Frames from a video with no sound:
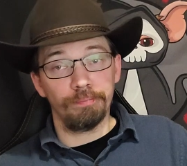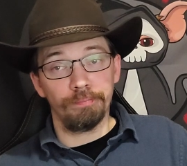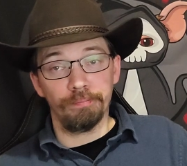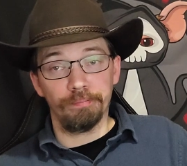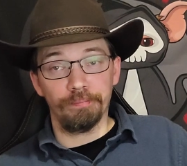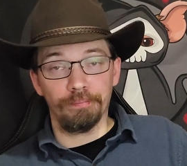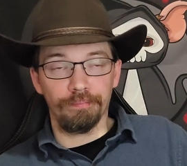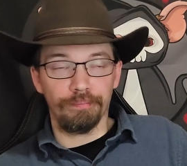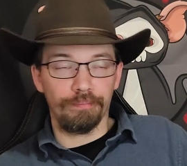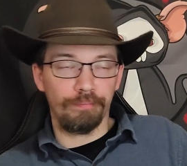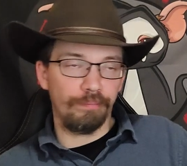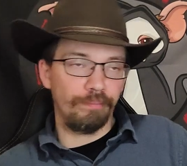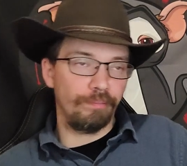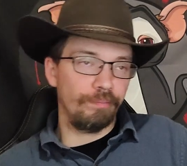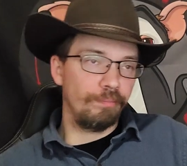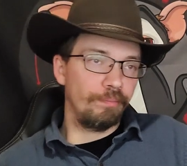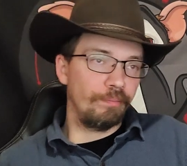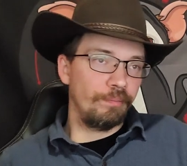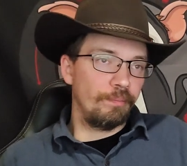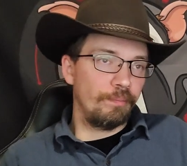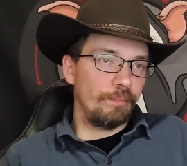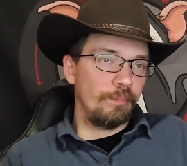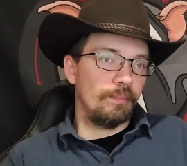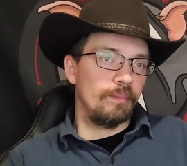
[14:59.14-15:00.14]

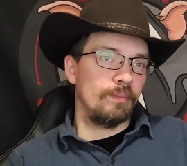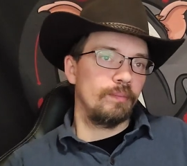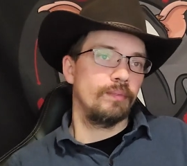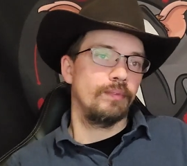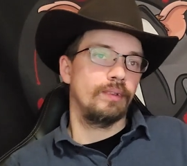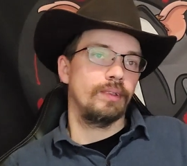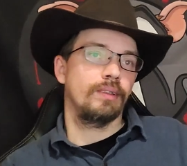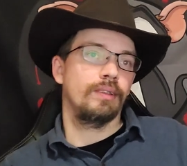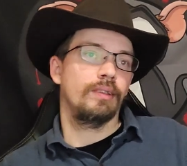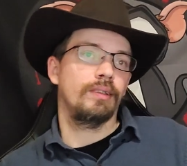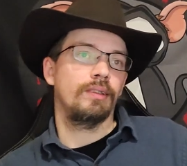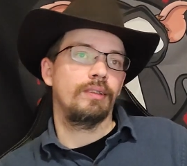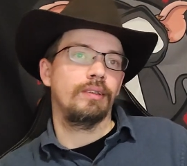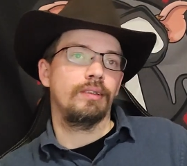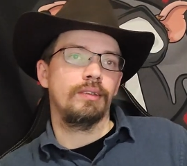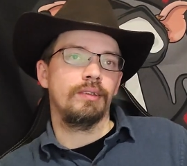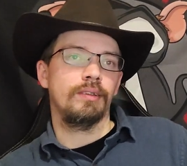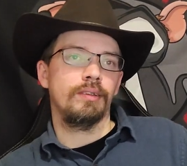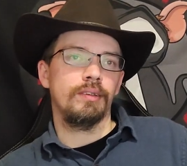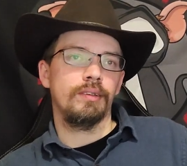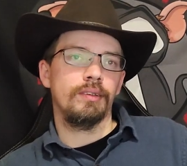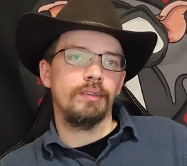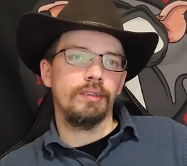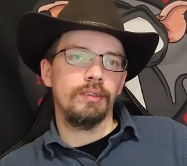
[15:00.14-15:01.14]

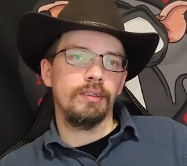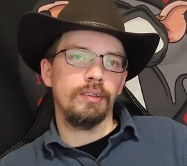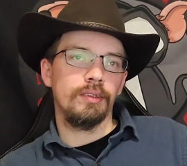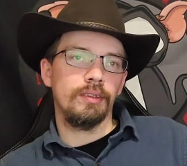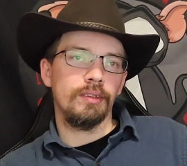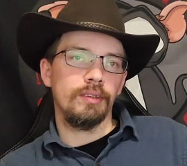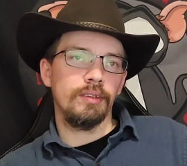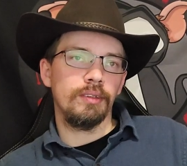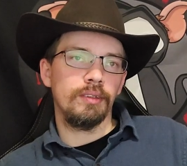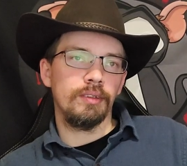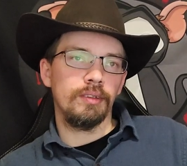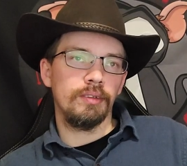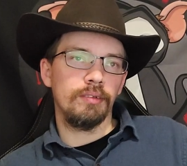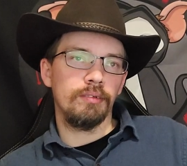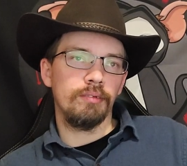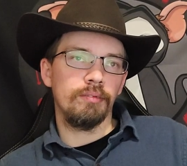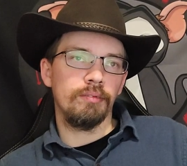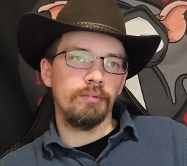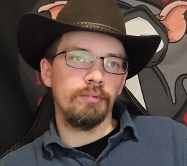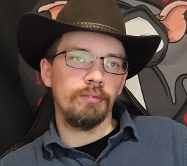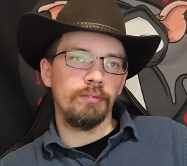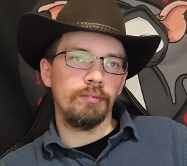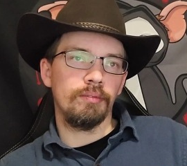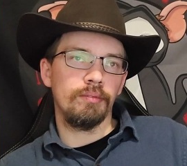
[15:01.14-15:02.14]

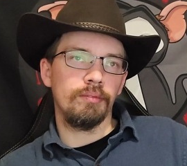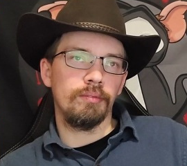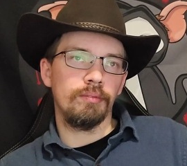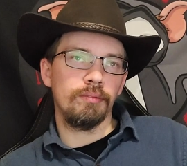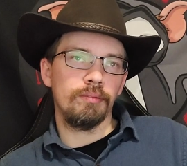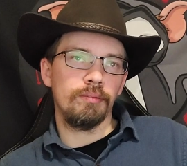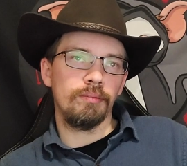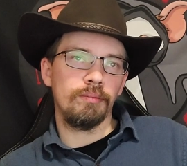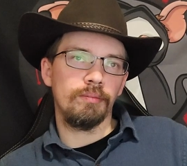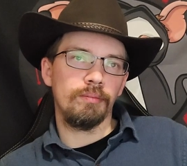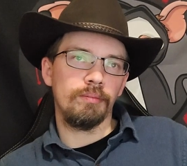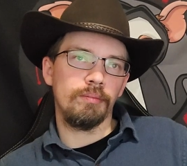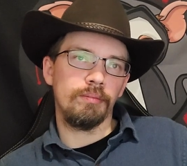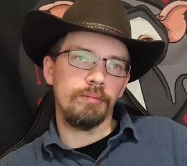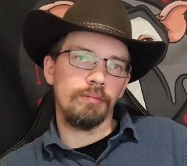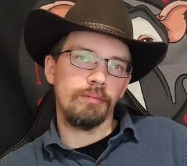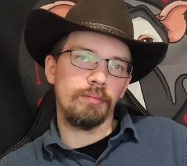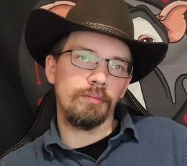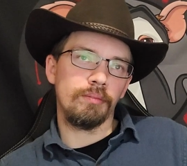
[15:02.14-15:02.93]
(silence)